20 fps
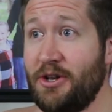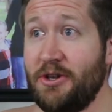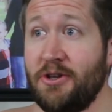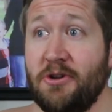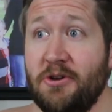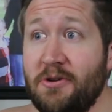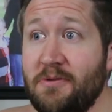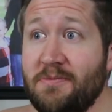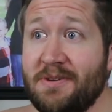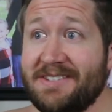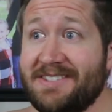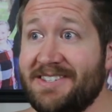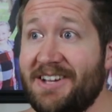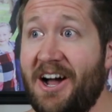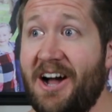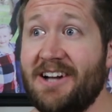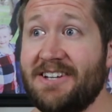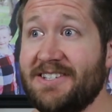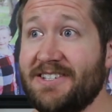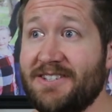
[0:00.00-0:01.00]
nude
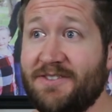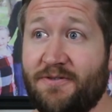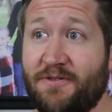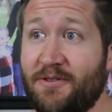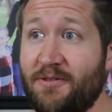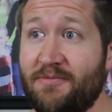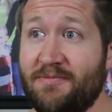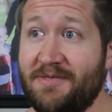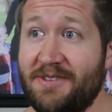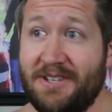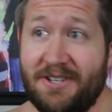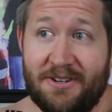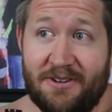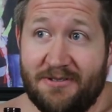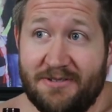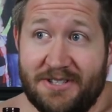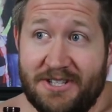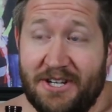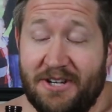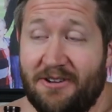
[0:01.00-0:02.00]
massages from, you
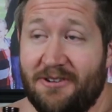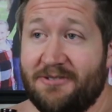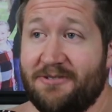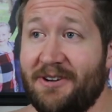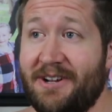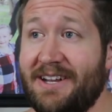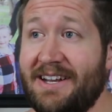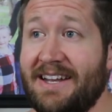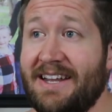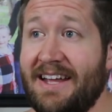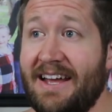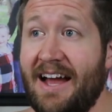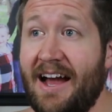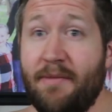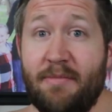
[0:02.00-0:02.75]
know, children.